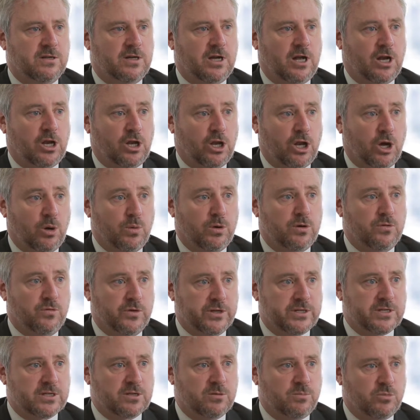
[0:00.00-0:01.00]
a lower
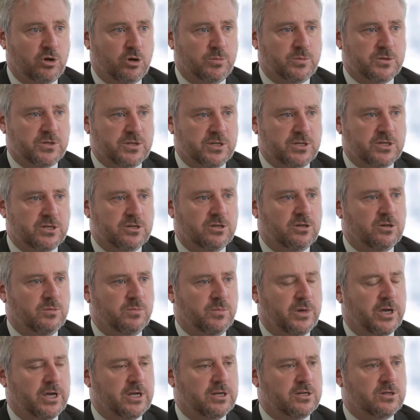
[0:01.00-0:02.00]
risk proposition
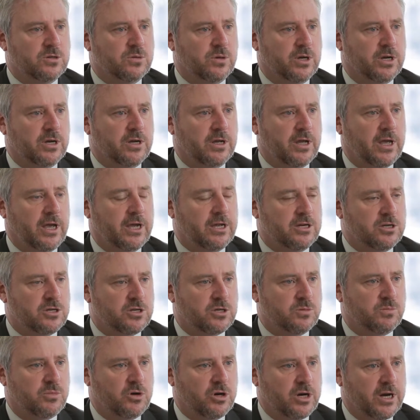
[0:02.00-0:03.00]
compared to a
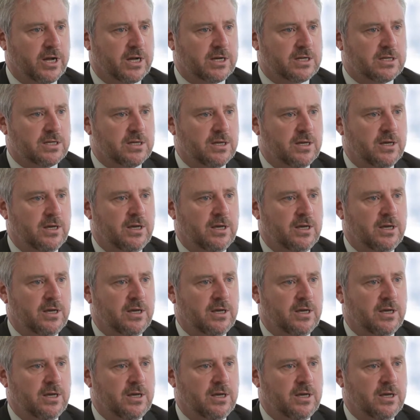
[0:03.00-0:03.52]
hedged product.